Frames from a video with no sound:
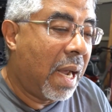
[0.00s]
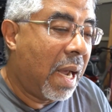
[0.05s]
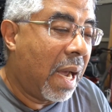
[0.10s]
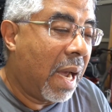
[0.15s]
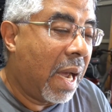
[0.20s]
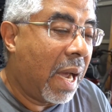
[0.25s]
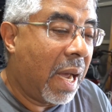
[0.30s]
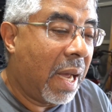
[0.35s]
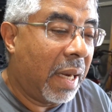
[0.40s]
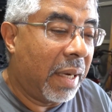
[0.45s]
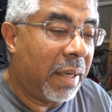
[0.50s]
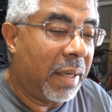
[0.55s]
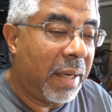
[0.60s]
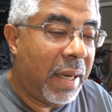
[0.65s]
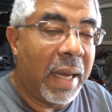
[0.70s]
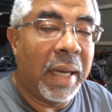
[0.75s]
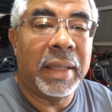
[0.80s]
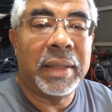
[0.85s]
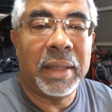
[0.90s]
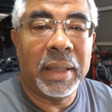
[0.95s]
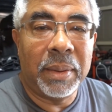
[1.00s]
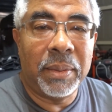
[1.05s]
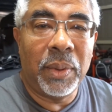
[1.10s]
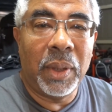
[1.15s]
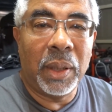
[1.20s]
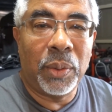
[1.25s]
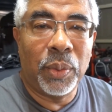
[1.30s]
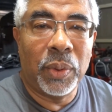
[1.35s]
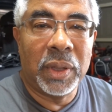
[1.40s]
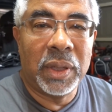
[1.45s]
and yes,
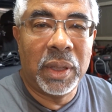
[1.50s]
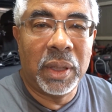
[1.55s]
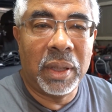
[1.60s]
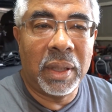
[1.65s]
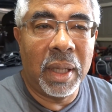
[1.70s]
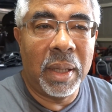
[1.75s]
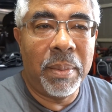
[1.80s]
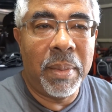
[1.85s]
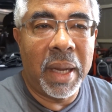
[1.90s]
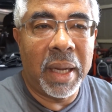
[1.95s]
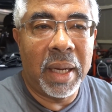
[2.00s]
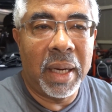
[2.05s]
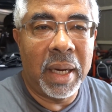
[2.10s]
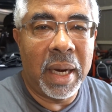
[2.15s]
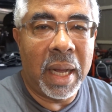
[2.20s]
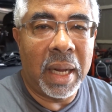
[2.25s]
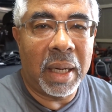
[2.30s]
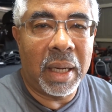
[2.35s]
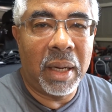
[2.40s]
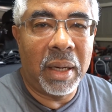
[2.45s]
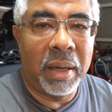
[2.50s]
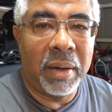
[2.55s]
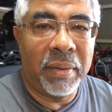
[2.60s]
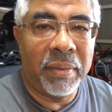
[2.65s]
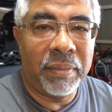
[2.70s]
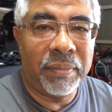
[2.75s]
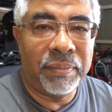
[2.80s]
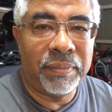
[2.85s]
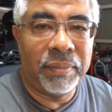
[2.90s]
it was the thing making that kind of